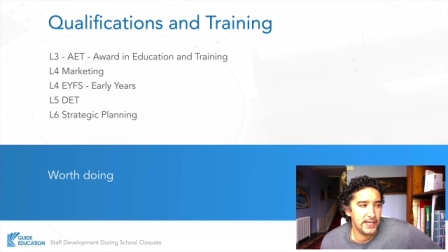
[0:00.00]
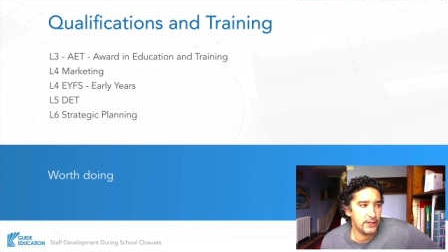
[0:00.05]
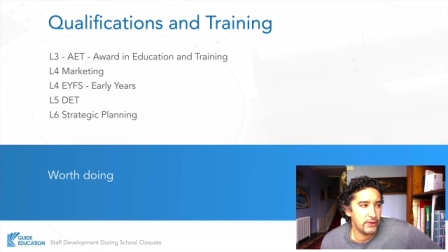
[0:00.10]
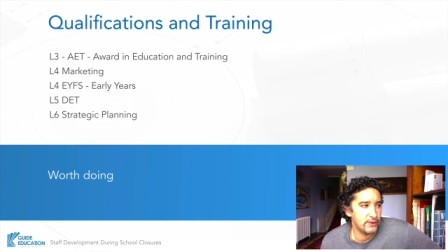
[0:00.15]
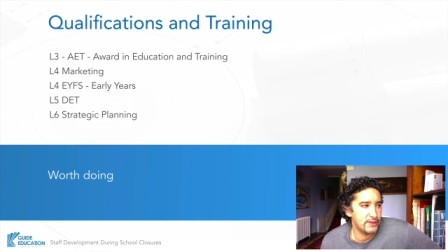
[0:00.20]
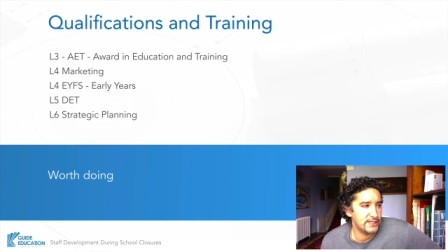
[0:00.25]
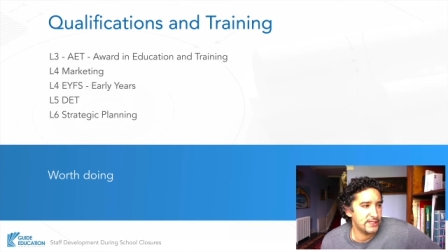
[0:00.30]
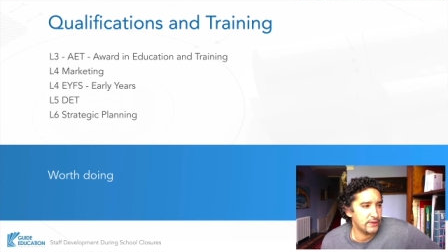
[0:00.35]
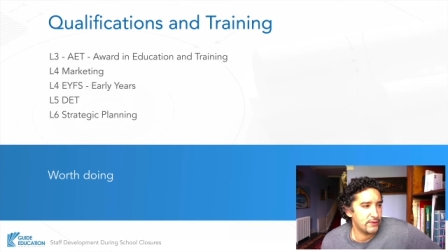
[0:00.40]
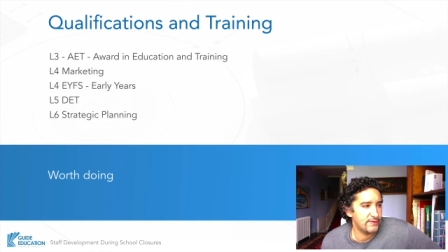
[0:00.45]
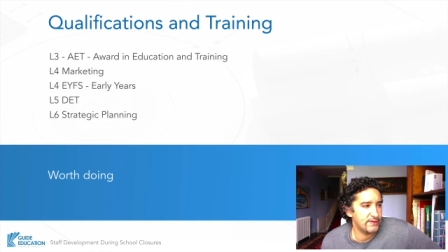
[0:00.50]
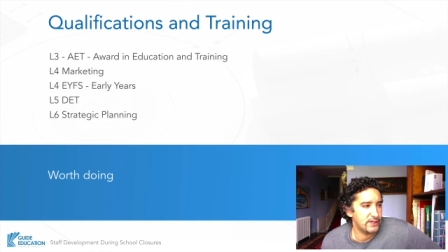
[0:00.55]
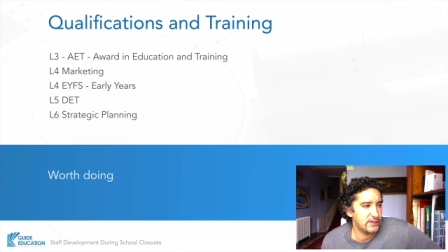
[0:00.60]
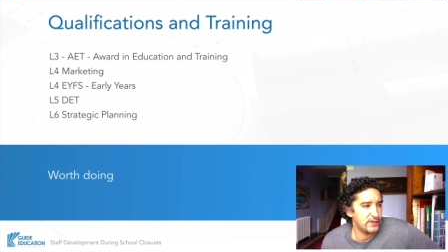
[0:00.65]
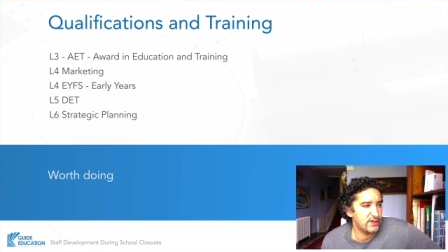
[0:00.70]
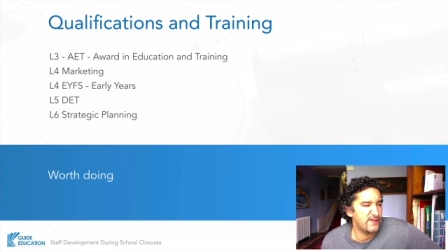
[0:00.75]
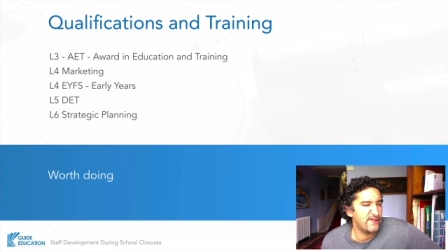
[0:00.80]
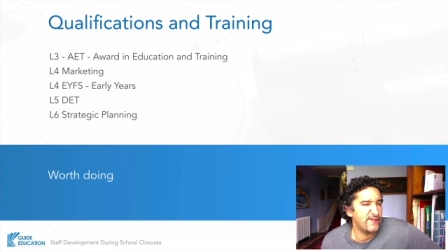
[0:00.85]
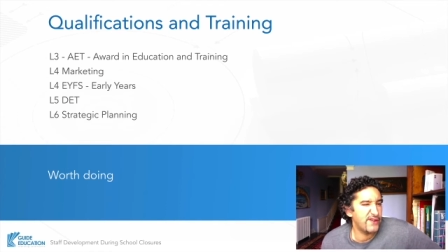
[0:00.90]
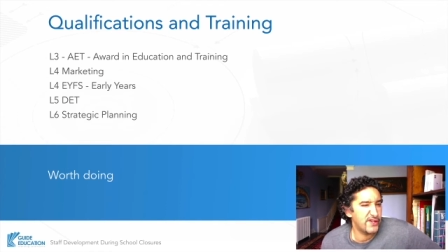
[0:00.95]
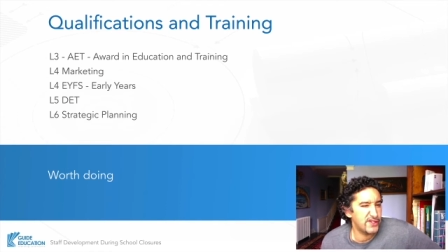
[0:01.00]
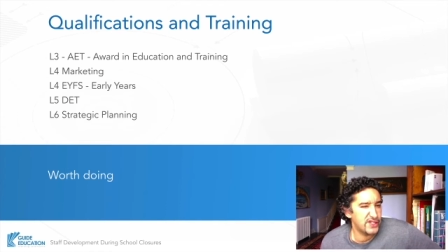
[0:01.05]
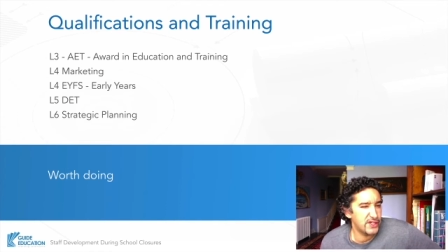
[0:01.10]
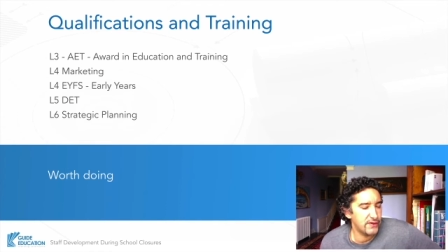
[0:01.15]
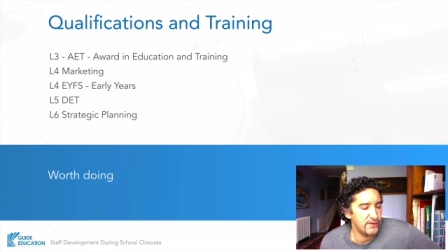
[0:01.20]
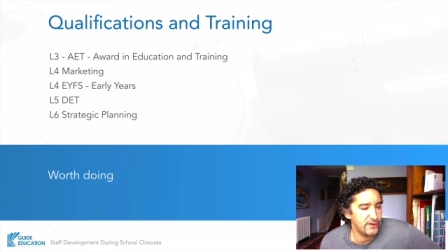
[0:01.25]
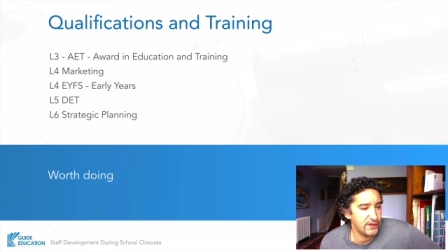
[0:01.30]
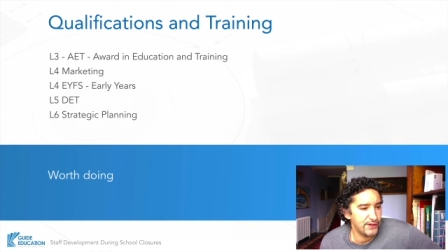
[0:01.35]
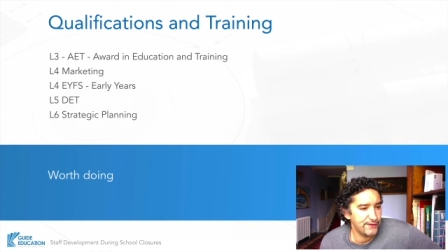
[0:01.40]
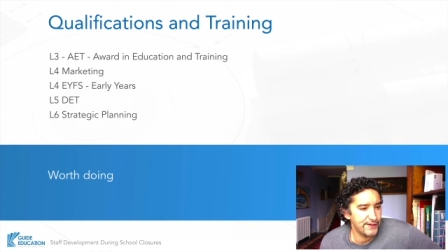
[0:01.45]
or it's equivalent to the first year of
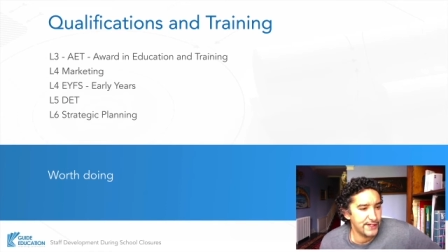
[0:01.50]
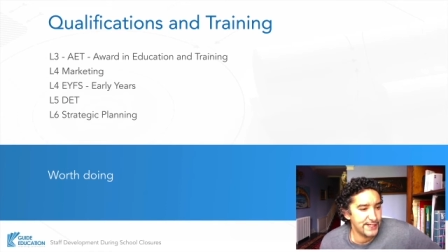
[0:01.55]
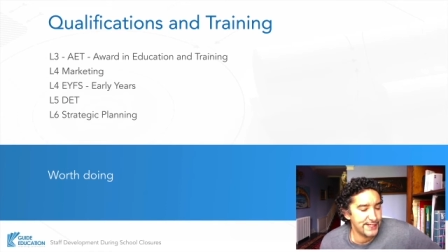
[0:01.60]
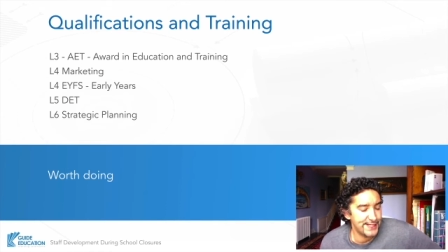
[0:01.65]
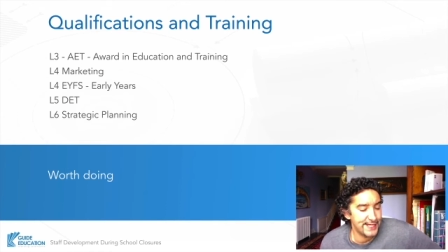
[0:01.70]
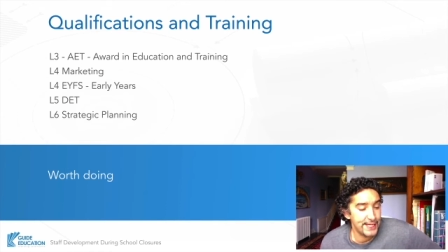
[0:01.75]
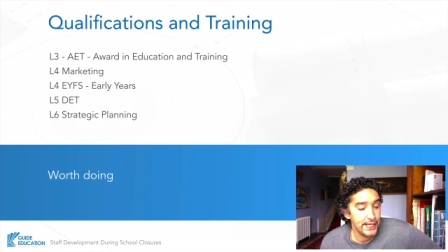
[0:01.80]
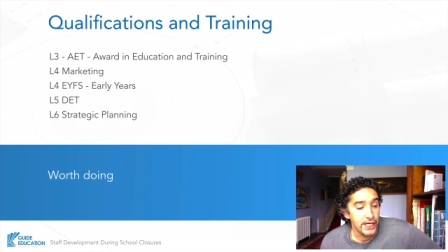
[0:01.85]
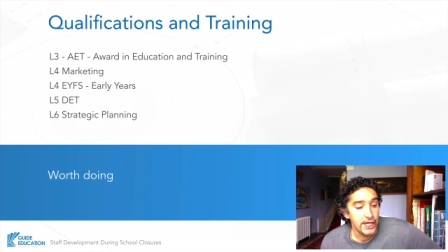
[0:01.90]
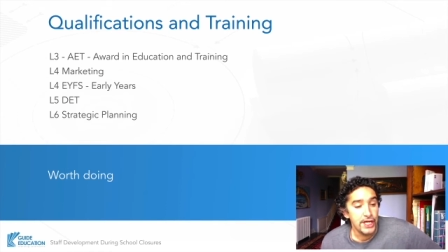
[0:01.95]
university.